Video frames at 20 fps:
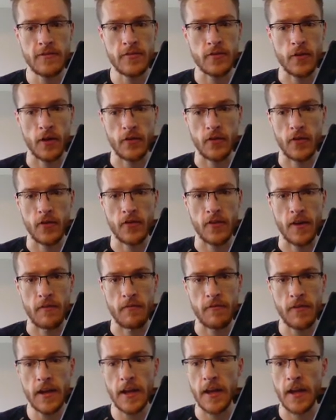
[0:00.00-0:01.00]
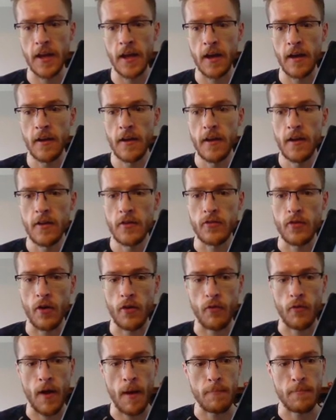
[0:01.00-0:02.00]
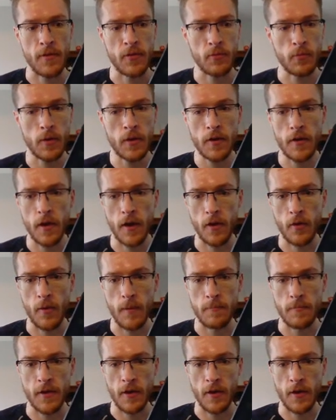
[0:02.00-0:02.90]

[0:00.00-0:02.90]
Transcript: so I can do the same thing here. So I'll grab this one, equip it